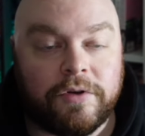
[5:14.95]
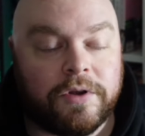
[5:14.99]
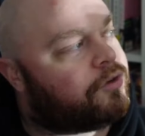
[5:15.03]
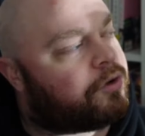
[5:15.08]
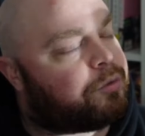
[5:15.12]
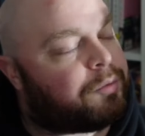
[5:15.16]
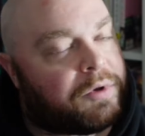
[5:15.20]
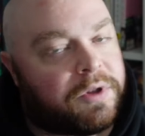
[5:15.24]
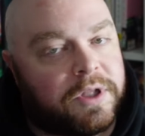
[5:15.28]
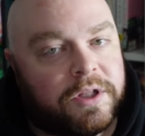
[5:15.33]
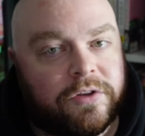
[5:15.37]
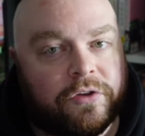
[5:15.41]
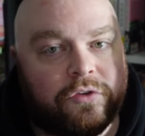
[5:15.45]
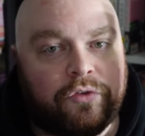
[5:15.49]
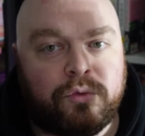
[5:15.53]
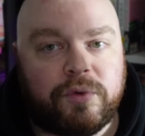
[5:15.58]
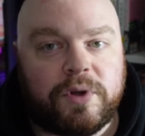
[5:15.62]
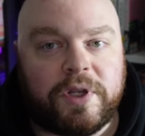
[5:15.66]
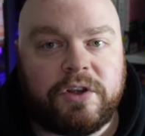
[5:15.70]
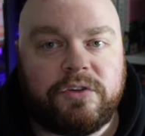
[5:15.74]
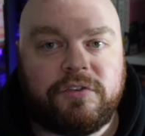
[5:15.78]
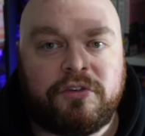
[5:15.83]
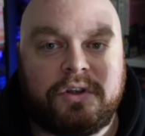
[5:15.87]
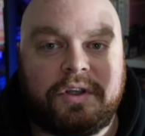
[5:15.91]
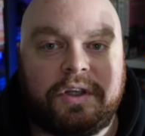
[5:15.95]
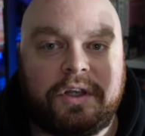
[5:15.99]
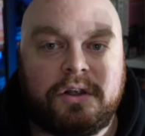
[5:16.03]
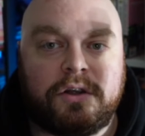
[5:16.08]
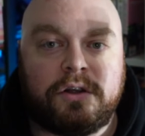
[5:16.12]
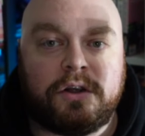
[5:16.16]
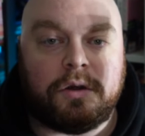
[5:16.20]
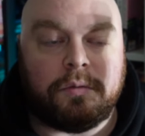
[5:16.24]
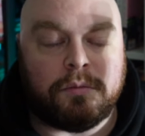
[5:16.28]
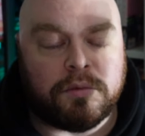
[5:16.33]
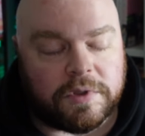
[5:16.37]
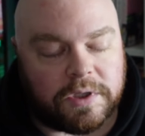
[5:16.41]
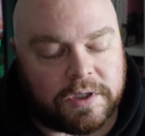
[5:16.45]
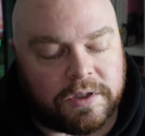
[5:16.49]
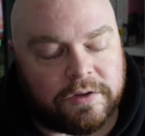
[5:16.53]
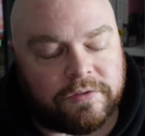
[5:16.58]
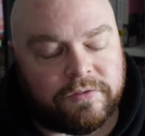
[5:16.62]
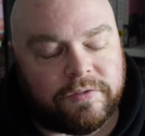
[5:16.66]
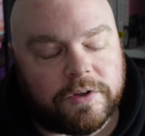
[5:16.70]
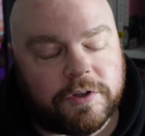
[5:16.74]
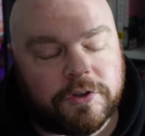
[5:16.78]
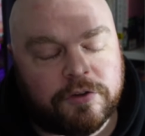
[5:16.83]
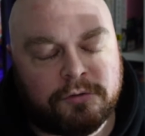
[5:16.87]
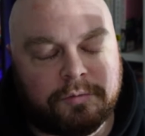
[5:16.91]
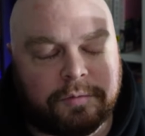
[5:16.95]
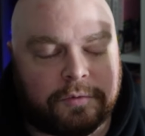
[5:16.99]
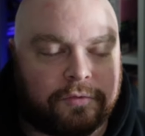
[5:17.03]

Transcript: So I'm gonna let this one actually get completely finished